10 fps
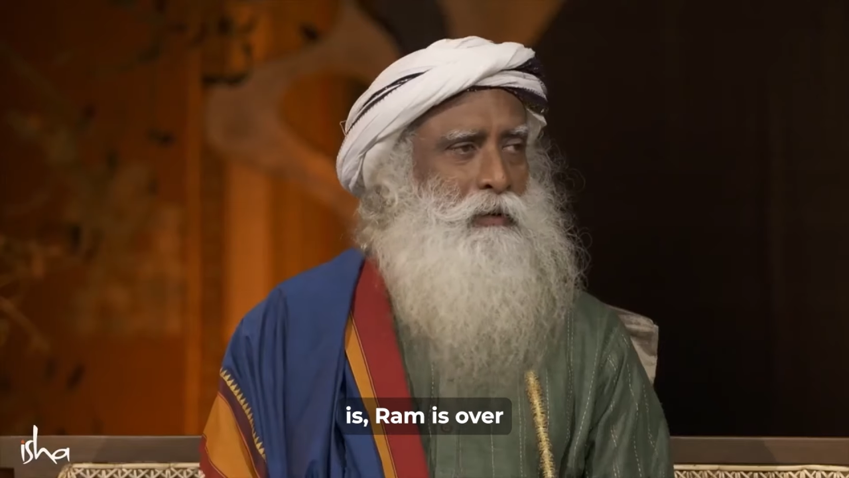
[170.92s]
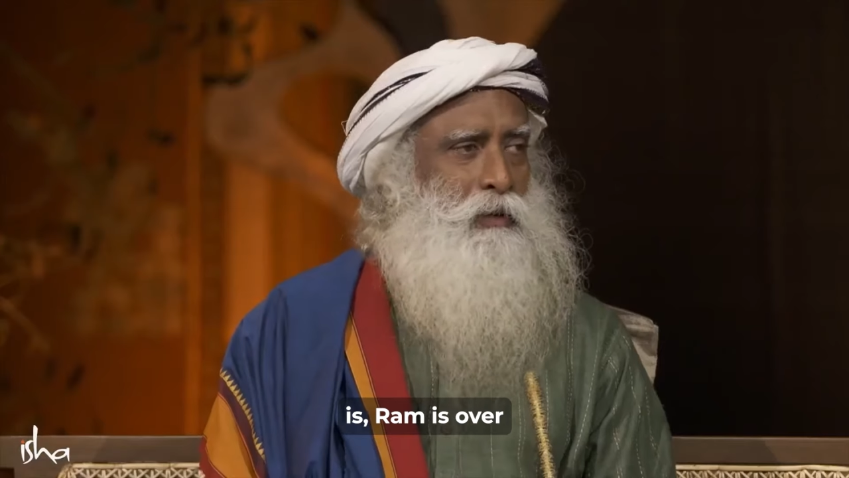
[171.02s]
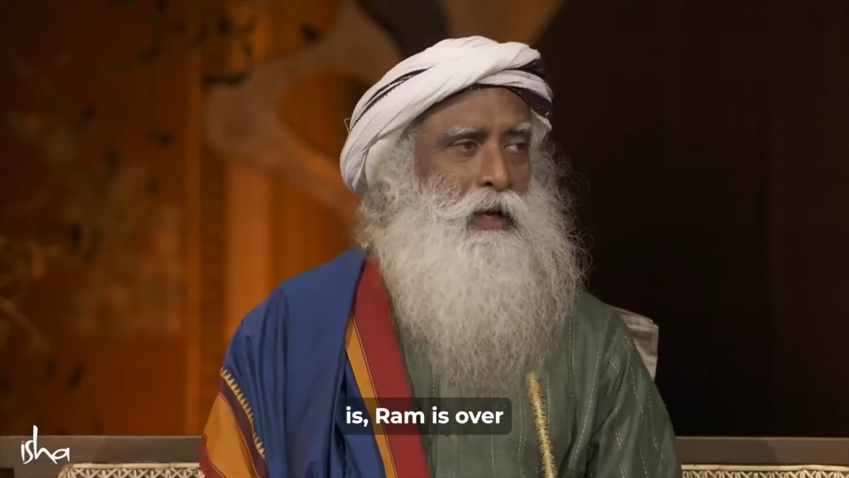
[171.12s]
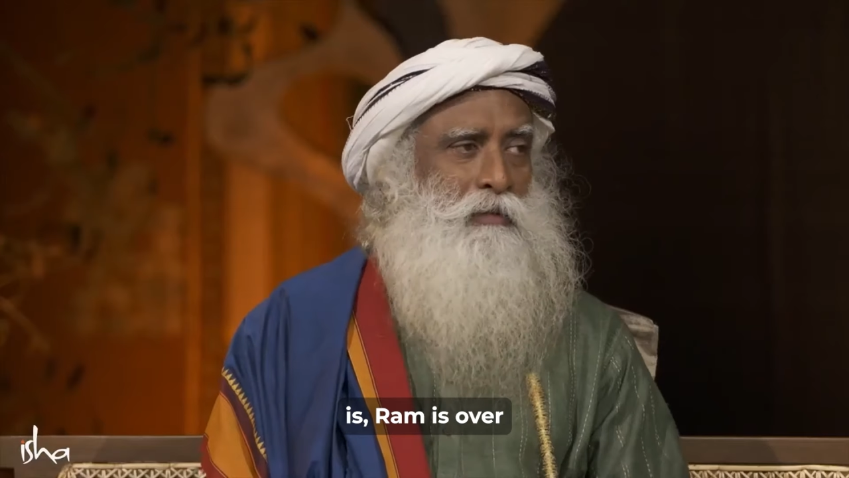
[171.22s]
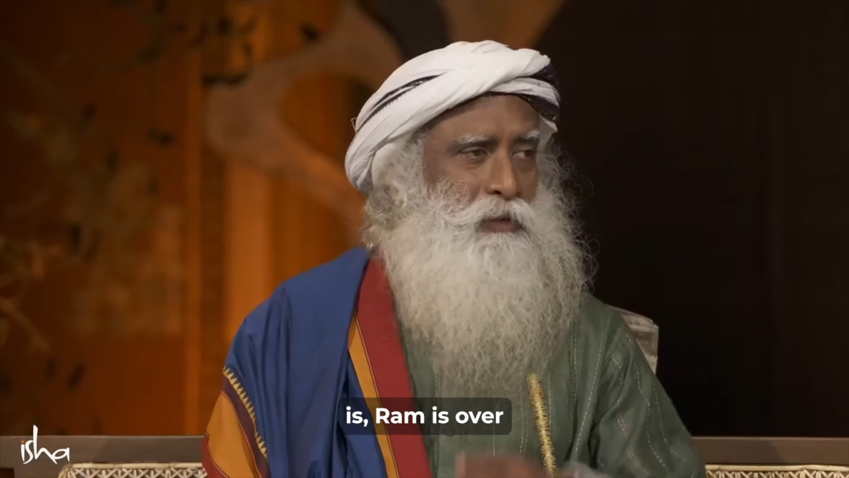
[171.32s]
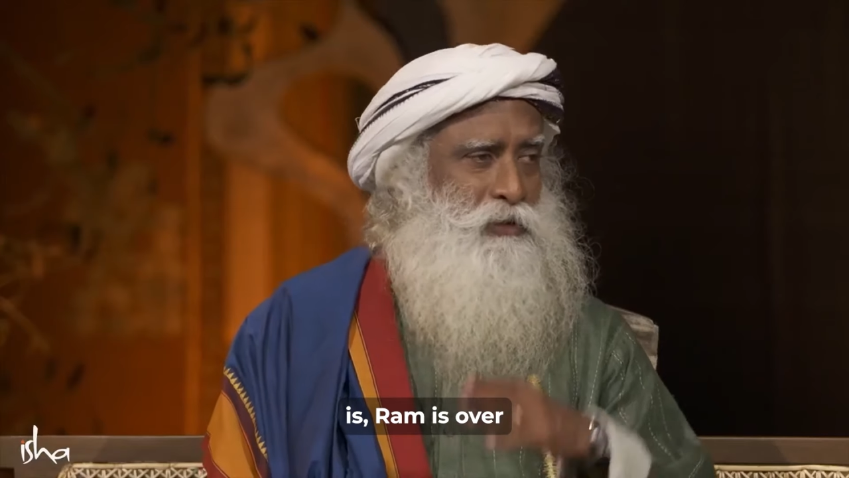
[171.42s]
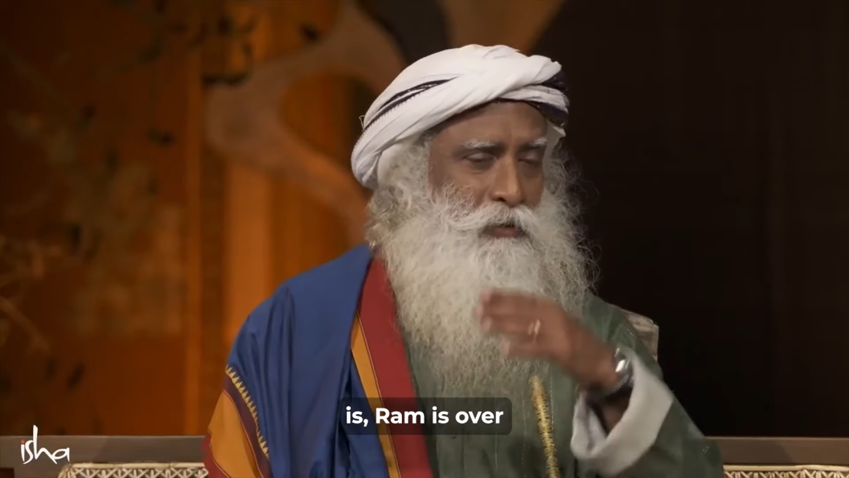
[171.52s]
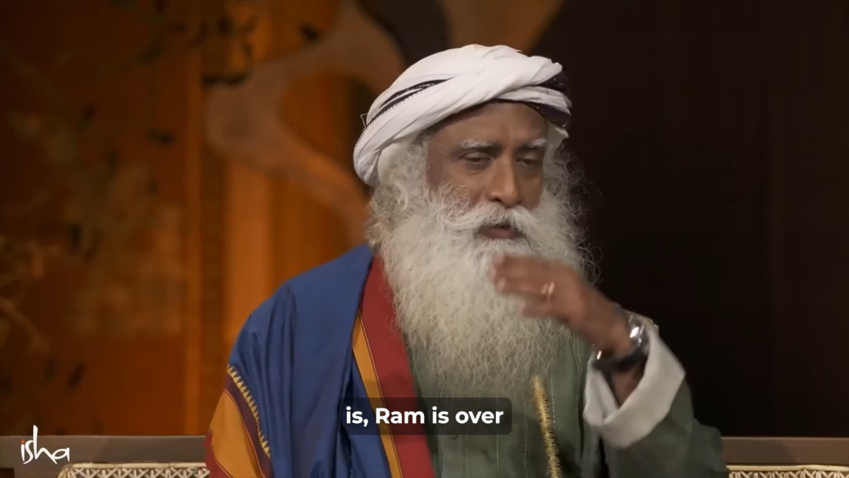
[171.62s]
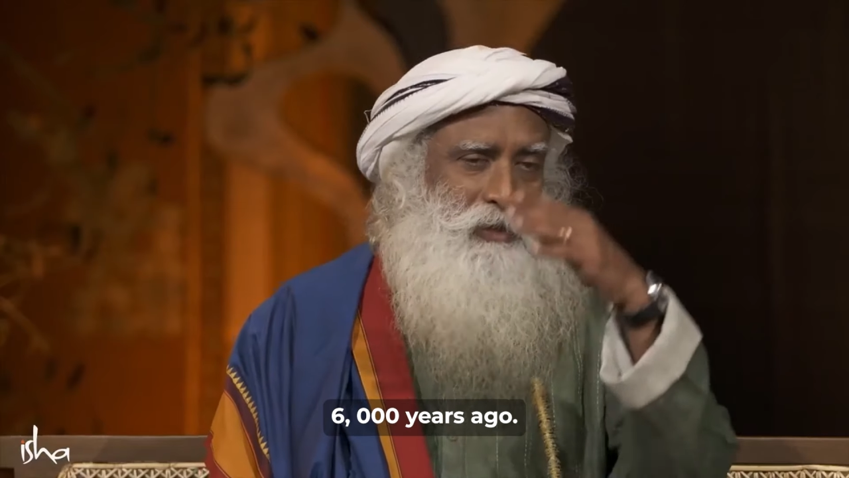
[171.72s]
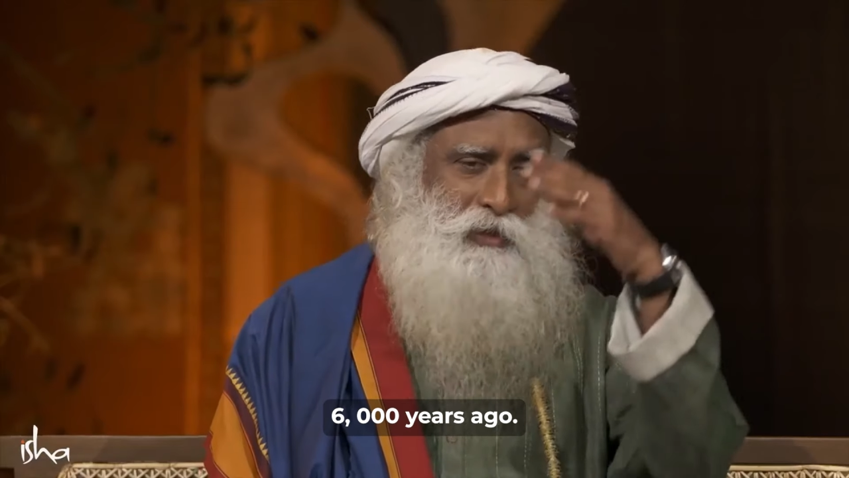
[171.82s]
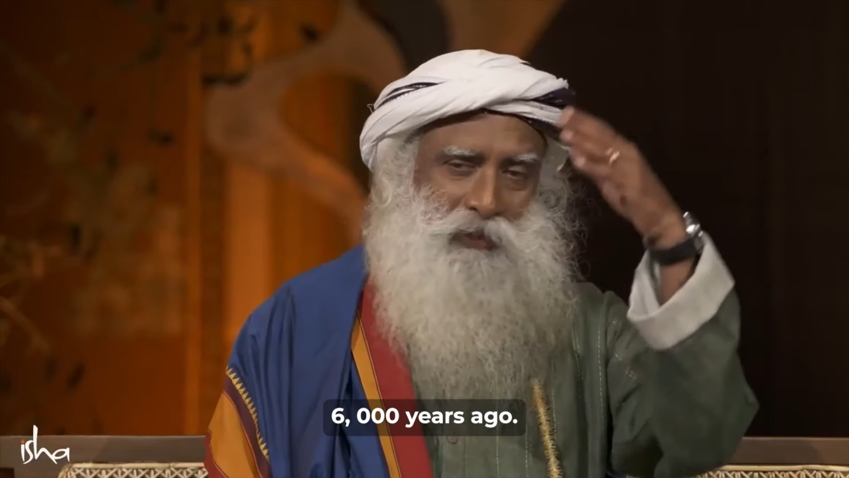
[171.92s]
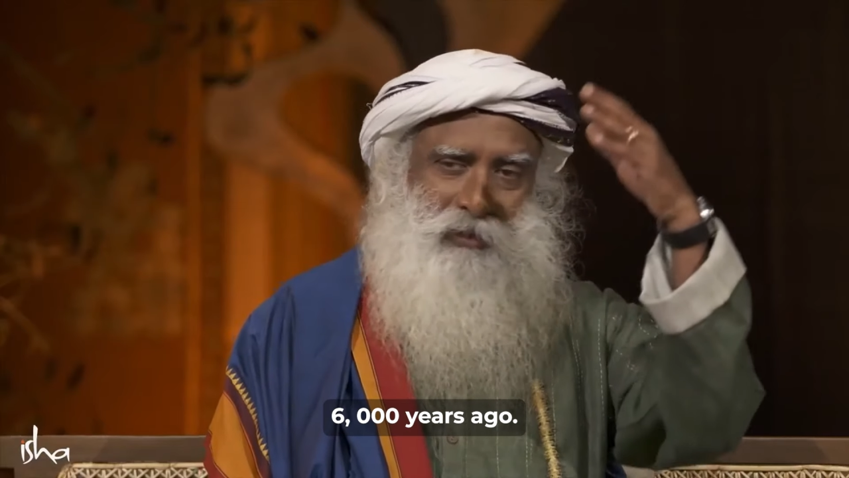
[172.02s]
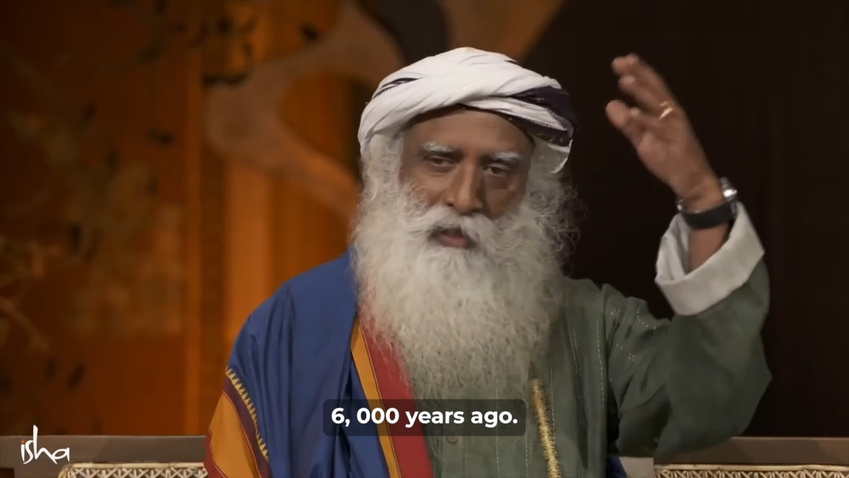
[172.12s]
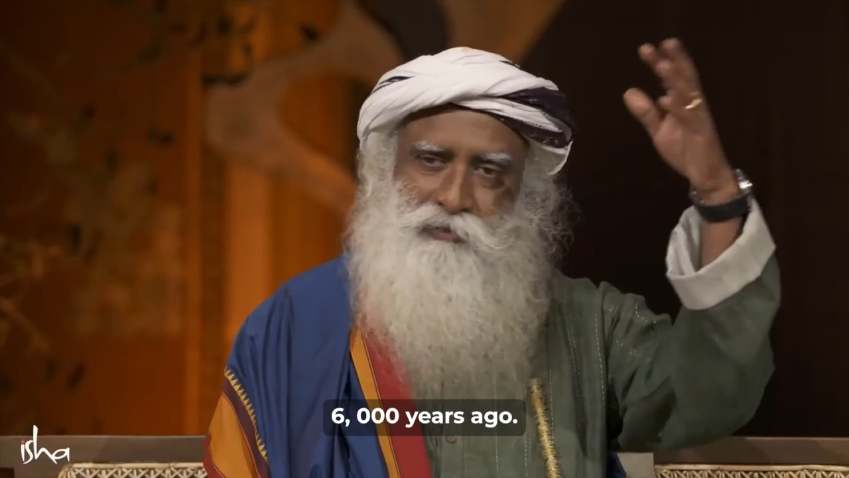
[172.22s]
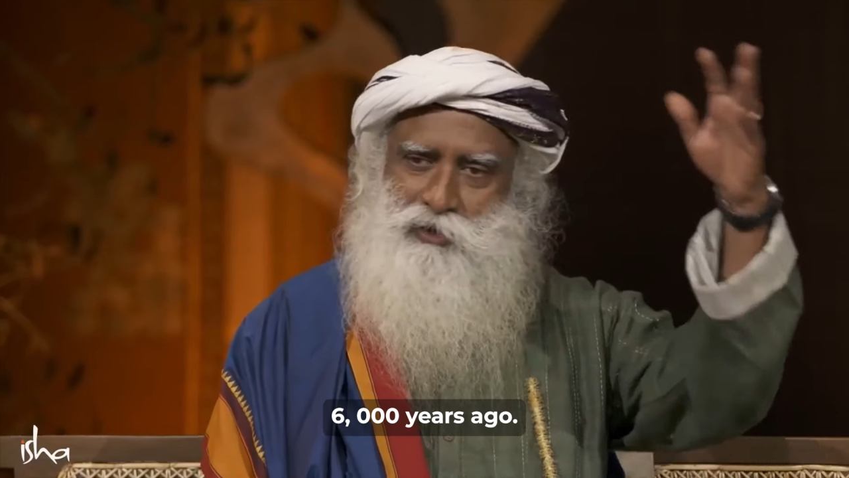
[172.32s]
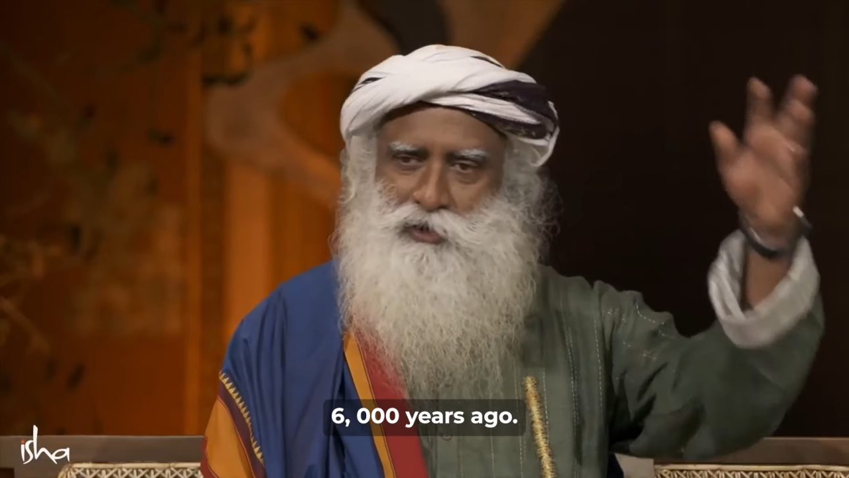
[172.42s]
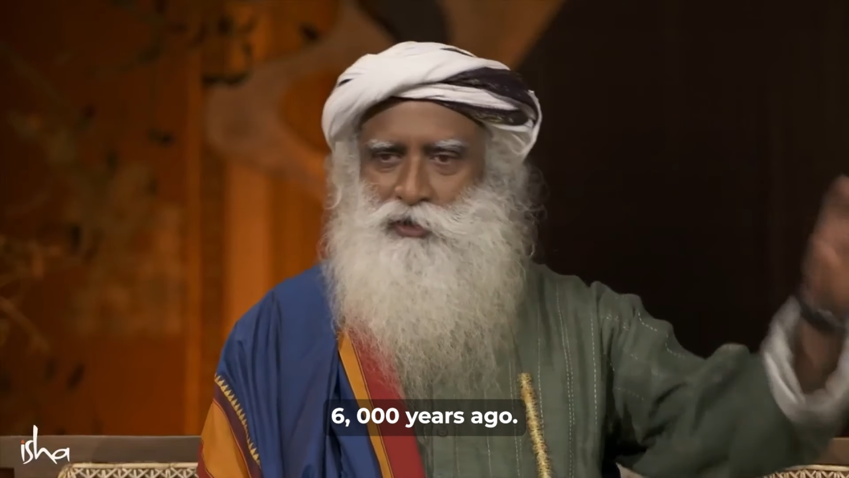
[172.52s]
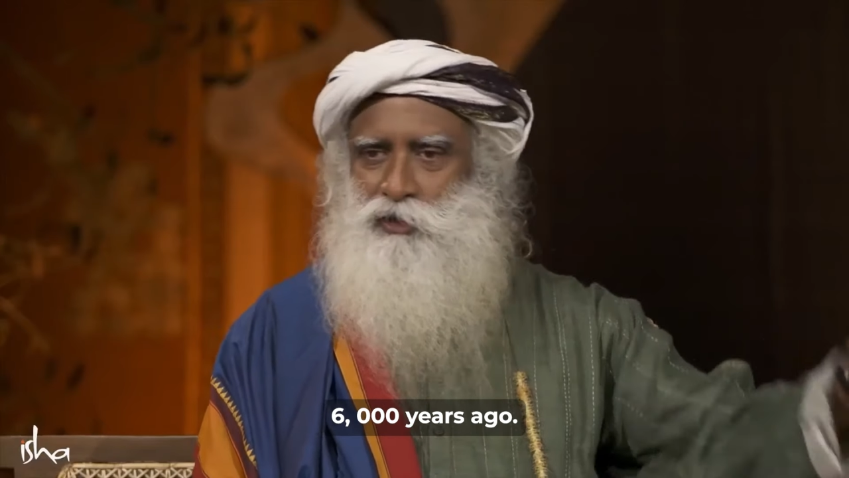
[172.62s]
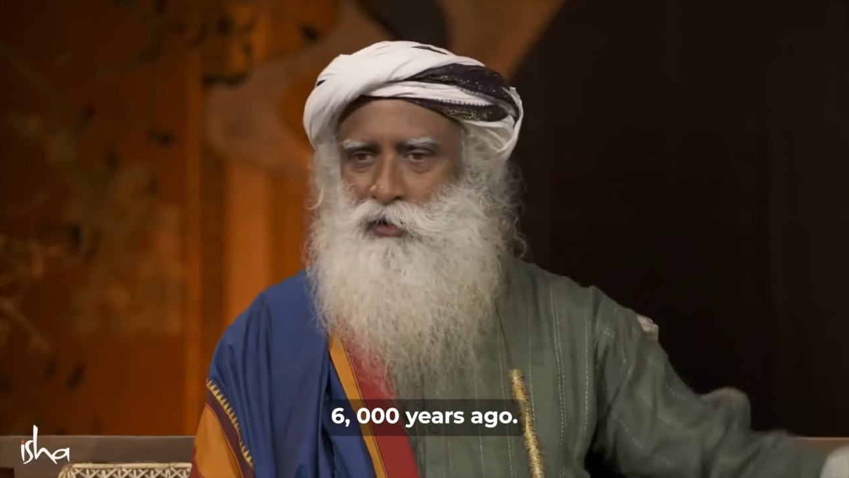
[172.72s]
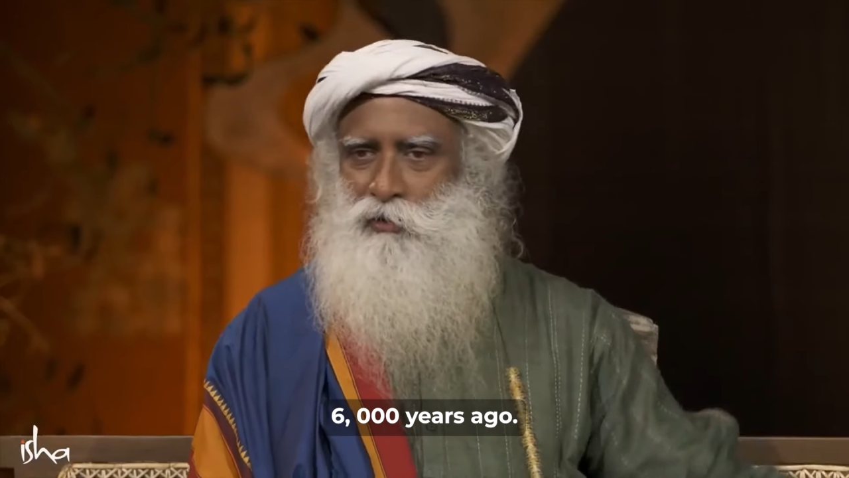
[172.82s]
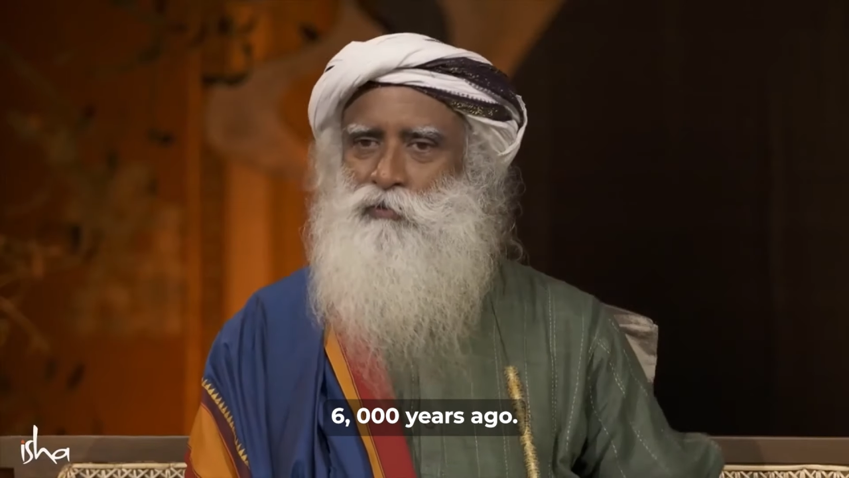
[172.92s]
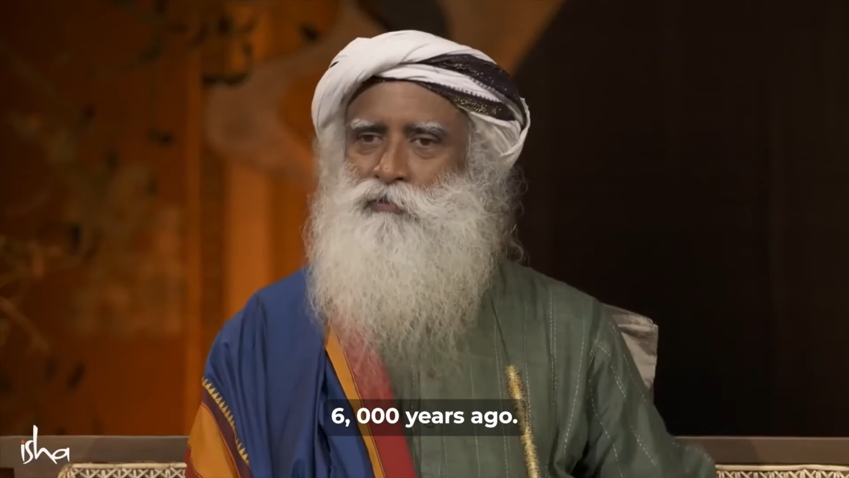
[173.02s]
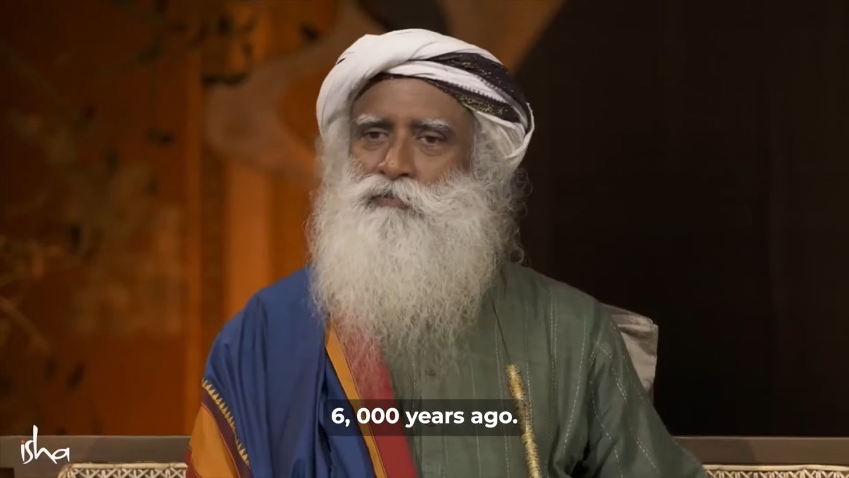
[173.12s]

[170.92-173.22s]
Ram is over 6,000 years ago.